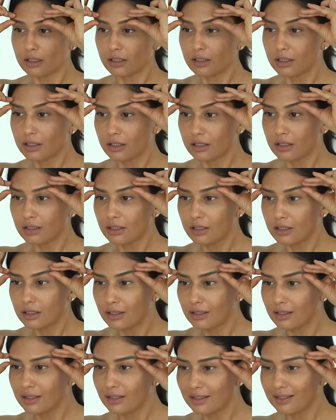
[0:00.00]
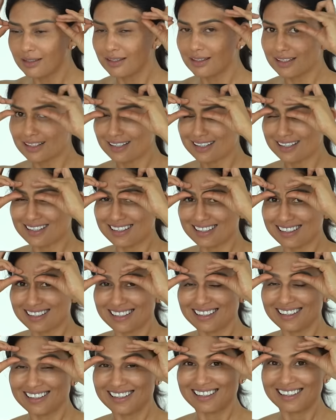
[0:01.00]

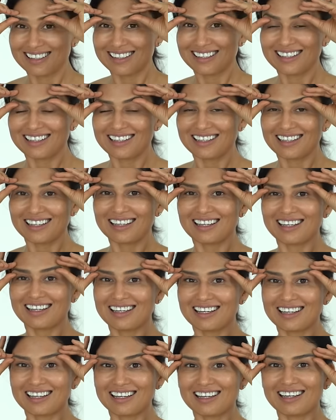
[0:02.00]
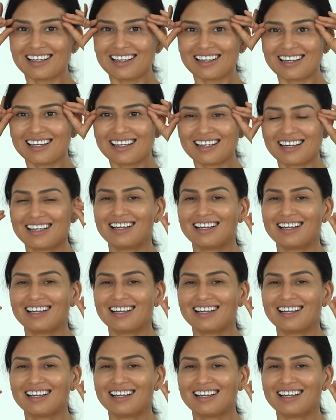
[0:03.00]
[no speech]